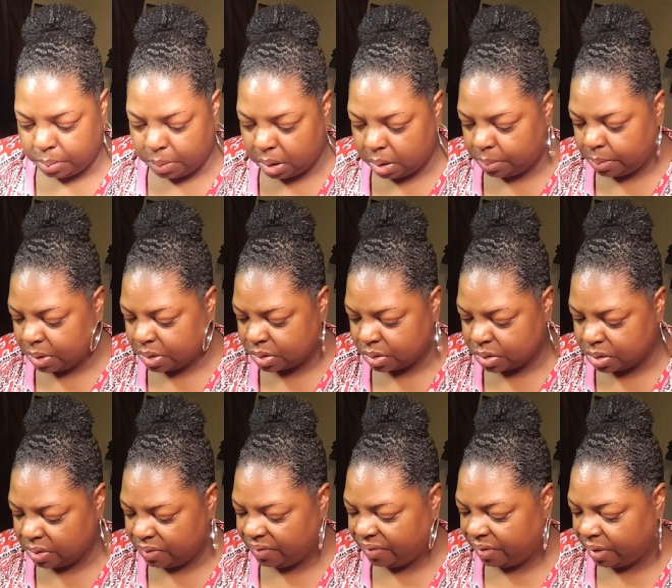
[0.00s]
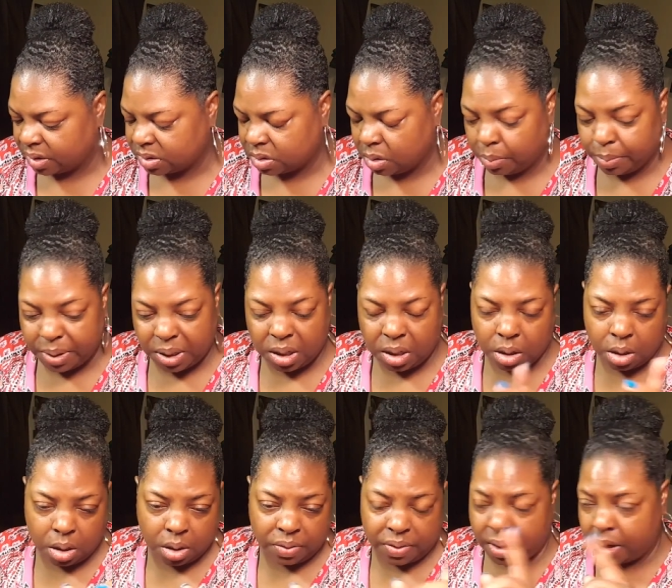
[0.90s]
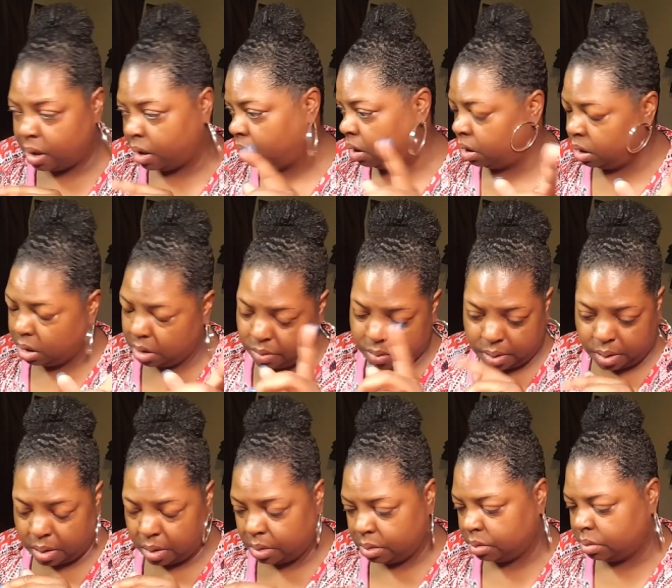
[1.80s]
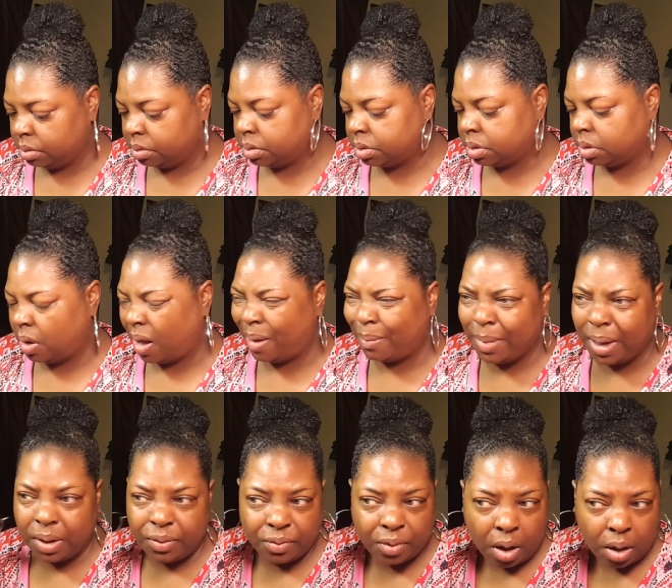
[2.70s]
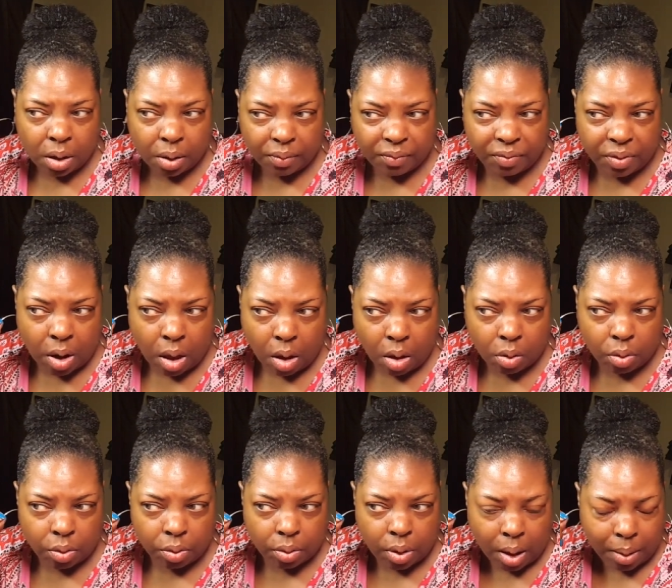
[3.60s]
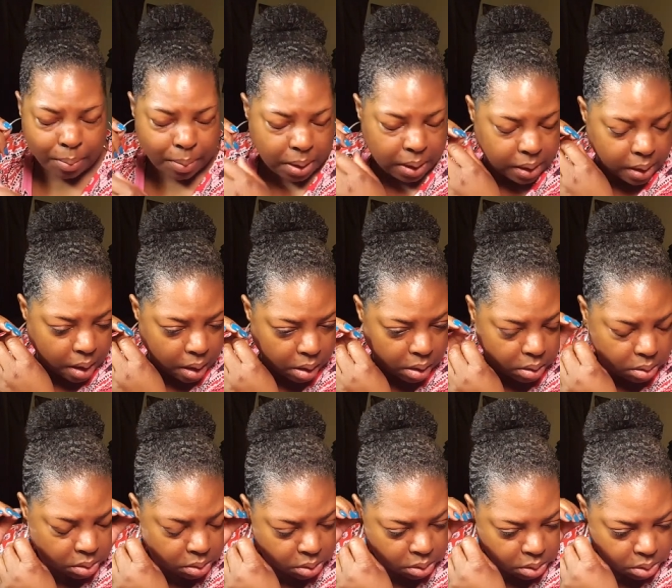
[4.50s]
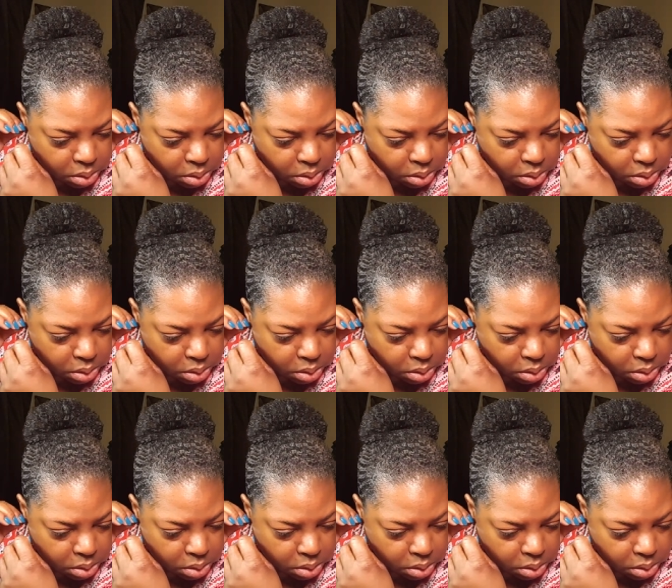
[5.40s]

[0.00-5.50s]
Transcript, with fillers: me and Mr. Silverfox gonna be here, there, here, there. So I may uh, vlog. I may not.